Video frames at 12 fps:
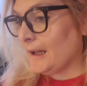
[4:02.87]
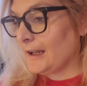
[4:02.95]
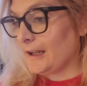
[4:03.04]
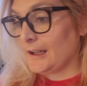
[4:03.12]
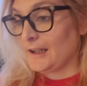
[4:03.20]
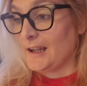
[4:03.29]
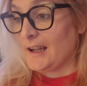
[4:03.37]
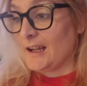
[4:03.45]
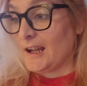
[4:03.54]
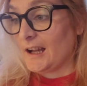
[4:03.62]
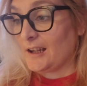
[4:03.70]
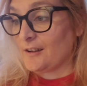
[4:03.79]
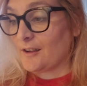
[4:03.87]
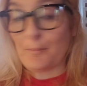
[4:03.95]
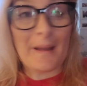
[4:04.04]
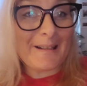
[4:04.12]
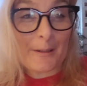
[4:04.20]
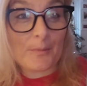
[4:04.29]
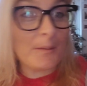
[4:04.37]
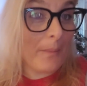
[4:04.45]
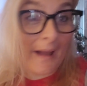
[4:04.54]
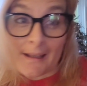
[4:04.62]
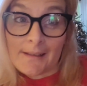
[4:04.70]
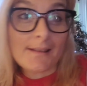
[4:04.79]
Uh, I've picked up the
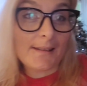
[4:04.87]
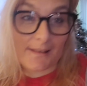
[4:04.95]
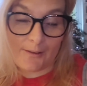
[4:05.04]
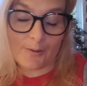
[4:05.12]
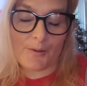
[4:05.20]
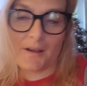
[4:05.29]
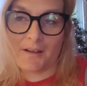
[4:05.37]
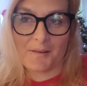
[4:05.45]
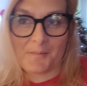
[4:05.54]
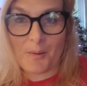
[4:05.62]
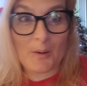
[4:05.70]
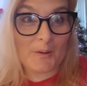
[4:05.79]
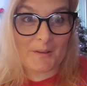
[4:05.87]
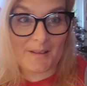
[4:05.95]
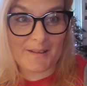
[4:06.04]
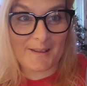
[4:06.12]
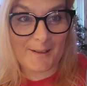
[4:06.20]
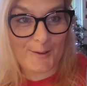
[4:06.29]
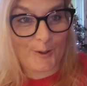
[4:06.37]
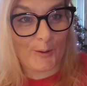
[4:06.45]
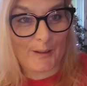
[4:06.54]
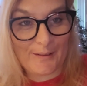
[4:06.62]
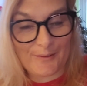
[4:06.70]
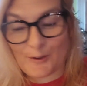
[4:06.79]
pants, or boxes that
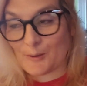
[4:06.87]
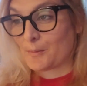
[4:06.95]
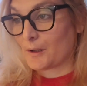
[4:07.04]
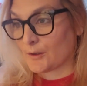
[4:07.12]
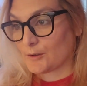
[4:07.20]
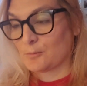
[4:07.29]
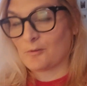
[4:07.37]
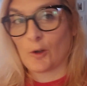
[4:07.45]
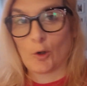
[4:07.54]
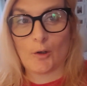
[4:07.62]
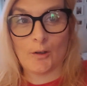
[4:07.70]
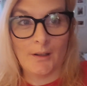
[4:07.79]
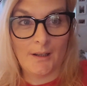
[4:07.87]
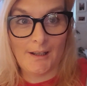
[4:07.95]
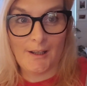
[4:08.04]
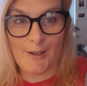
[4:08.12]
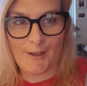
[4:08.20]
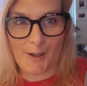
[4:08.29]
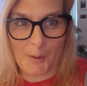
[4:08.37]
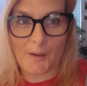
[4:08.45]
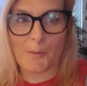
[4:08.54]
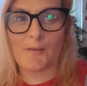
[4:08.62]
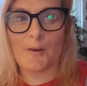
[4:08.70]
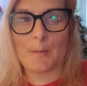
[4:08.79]
John left on the bathroom floor,
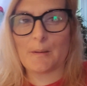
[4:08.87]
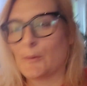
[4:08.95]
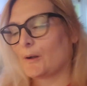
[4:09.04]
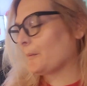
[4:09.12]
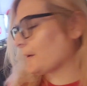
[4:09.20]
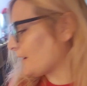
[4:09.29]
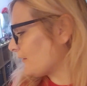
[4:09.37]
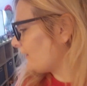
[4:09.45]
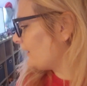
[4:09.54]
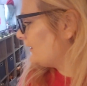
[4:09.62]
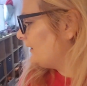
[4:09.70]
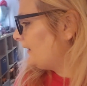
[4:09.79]
knowing we've got people coming over.